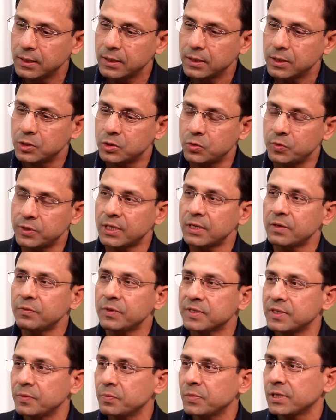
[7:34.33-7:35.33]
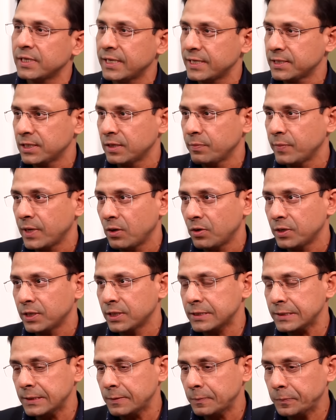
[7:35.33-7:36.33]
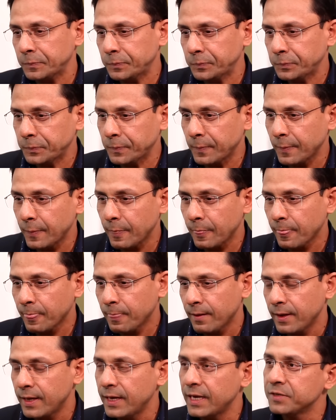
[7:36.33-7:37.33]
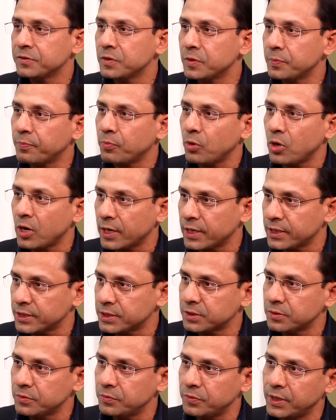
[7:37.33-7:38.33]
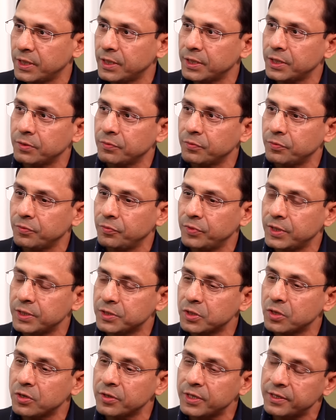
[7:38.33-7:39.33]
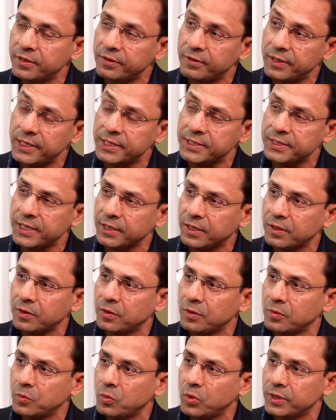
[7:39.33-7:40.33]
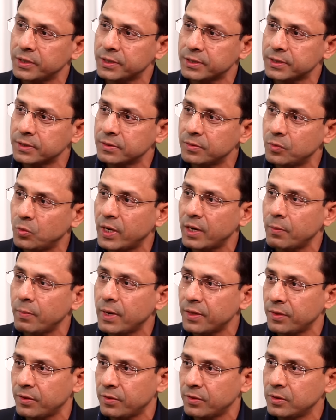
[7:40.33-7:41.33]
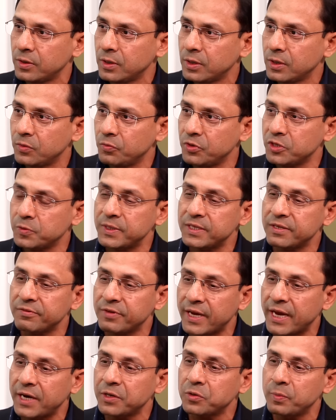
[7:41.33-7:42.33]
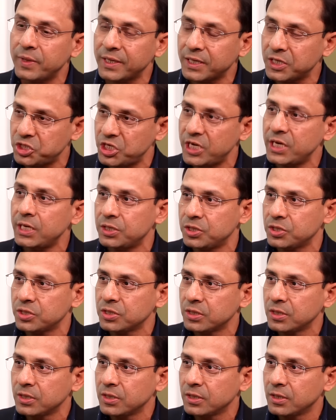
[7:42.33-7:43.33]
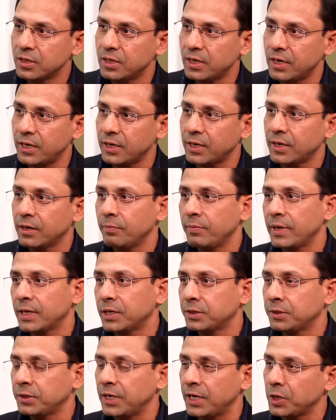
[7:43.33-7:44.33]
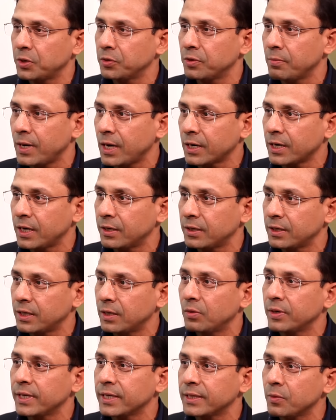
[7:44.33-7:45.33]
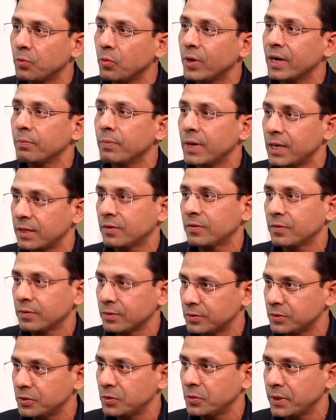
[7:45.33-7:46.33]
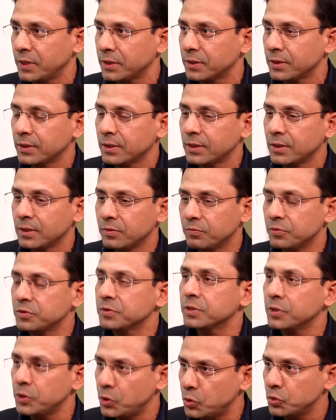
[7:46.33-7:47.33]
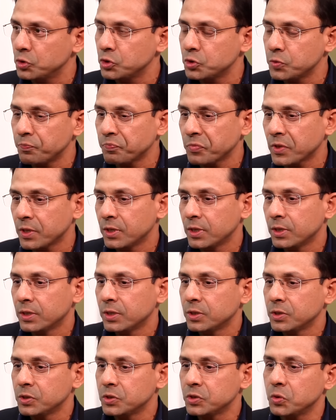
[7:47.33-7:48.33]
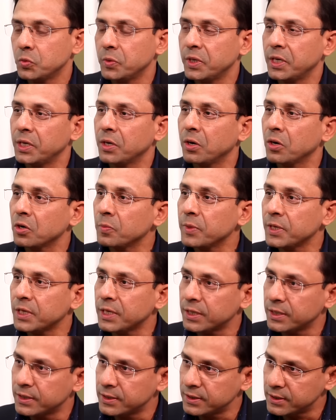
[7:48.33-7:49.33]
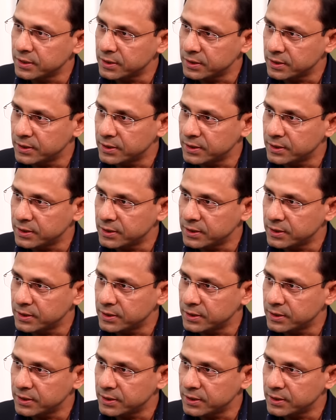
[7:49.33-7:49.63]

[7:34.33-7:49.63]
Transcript: Yeah. So we started with simple testing, manual testing. And as we progressed, we, can, we saw that the release cycle was one month, which means that they had to make a change and make, take it to the market. It will take them one month to wow. do it, which is a huge. Yeah. So we automated